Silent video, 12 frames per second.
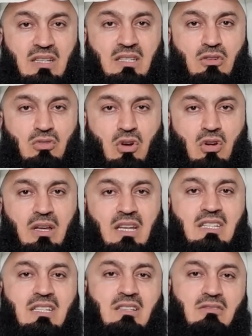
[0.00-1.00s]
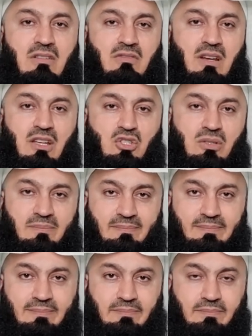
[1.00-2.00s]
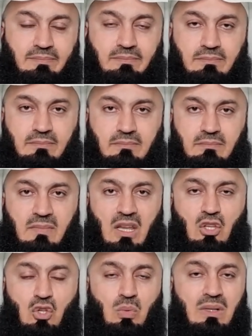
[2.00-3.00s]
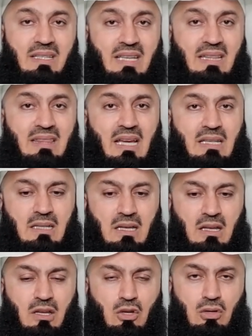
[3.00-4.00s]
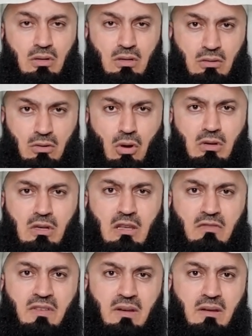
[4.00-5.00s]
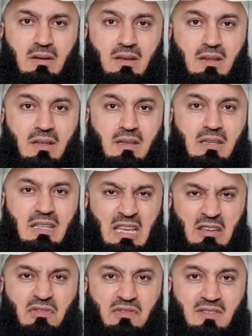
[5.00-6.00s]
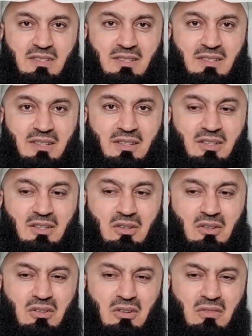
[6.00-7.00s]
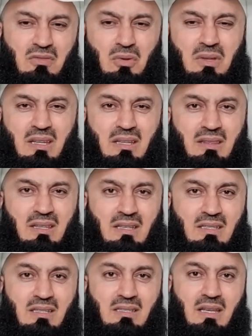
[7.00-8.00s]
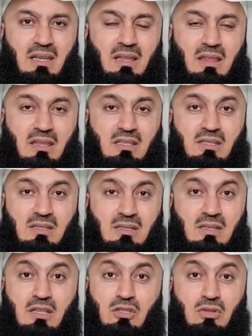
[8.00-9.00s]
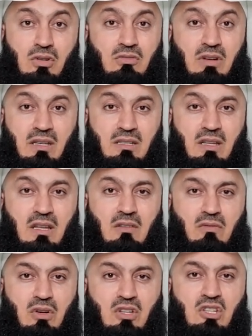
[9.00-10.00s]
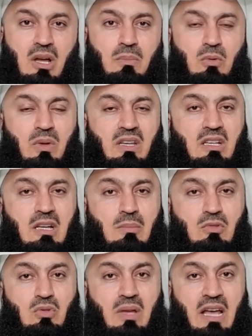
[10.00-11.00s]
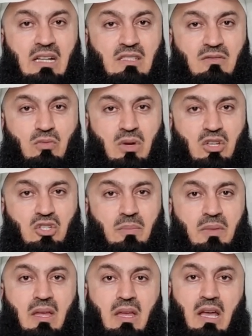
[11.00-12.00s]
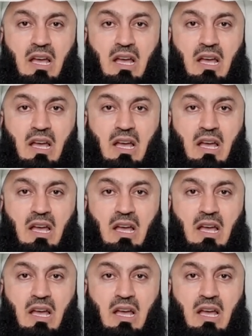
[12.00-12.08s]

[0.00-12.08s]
right and wrong, it is in revelation. You will get that God-given gift of looking at things and saying, this is not right. For example, when it comes to acts of worship,